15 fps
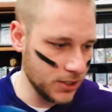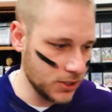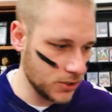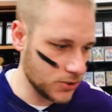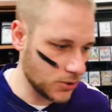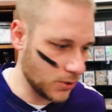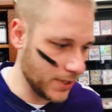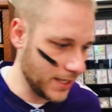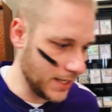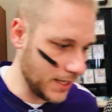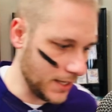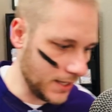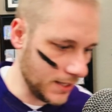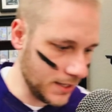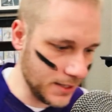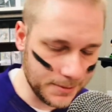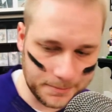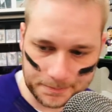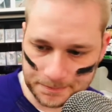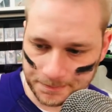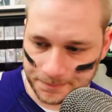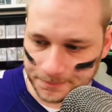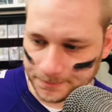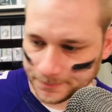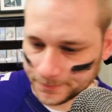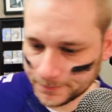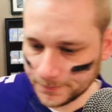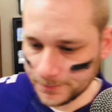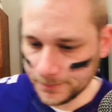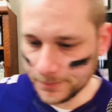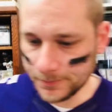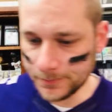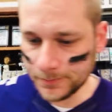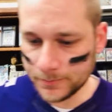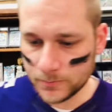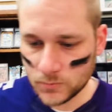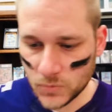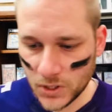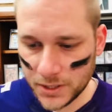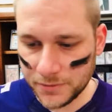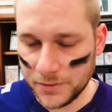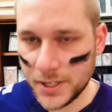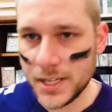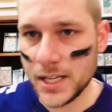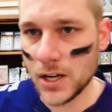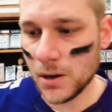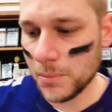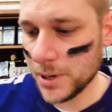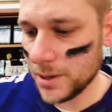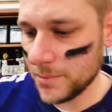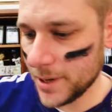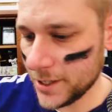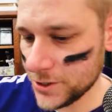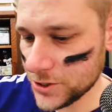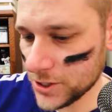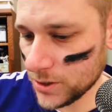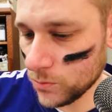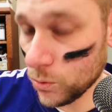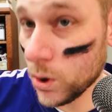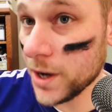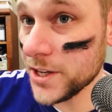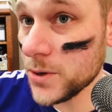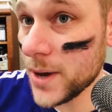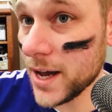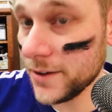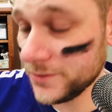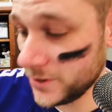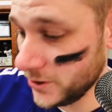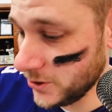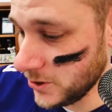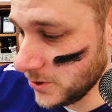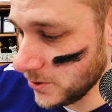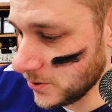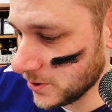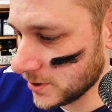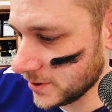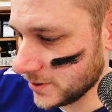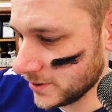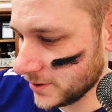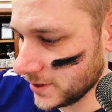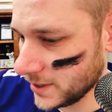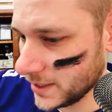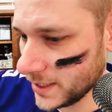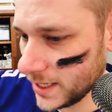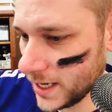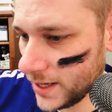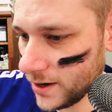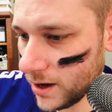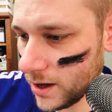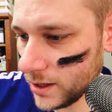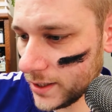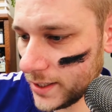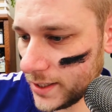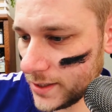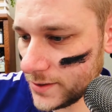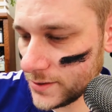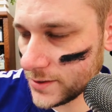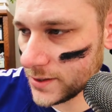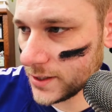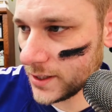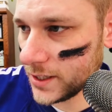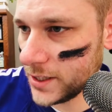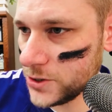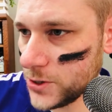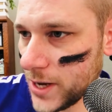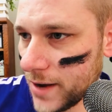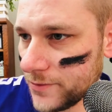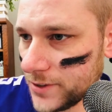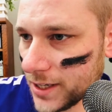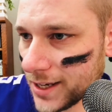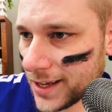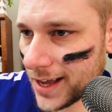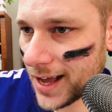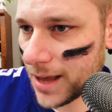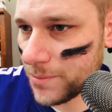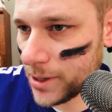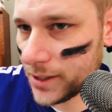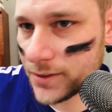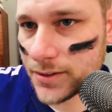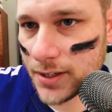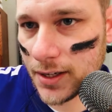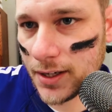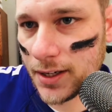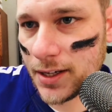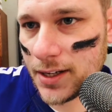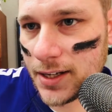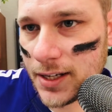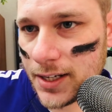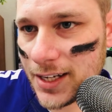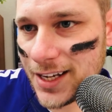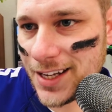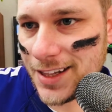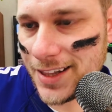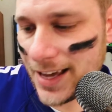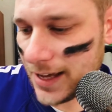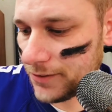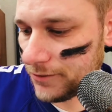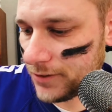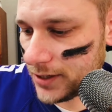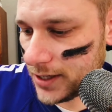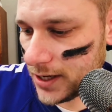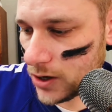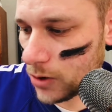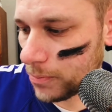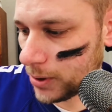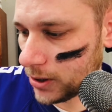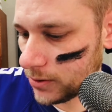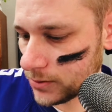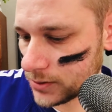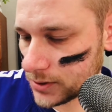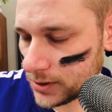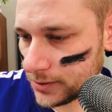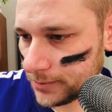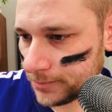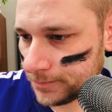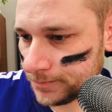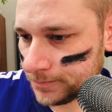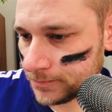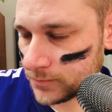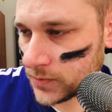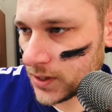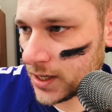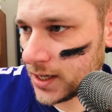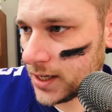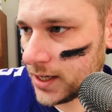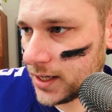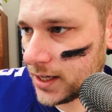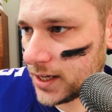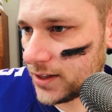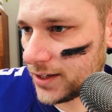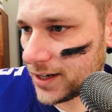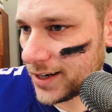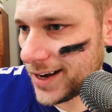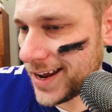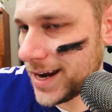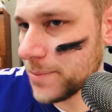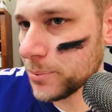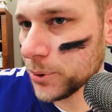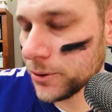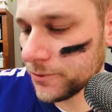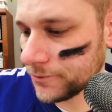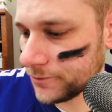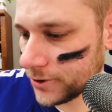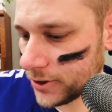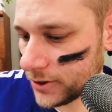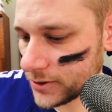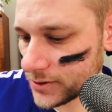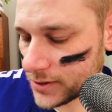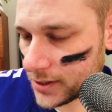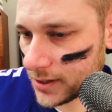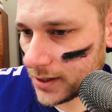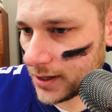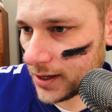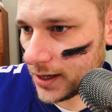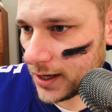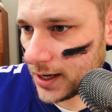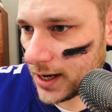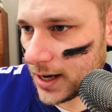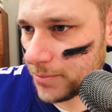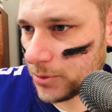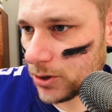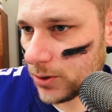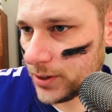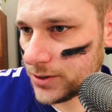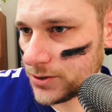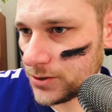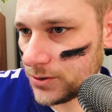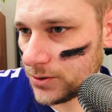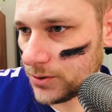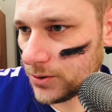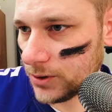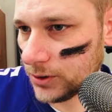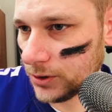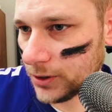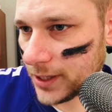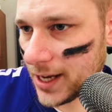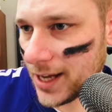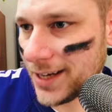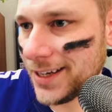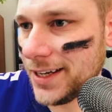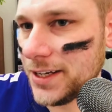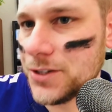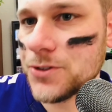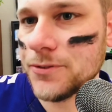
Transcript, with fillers: So in the video, I'm gonna mention what you have to do. And all it is, is you have to comment in that video post. And then on April 1st, I'm going to look at each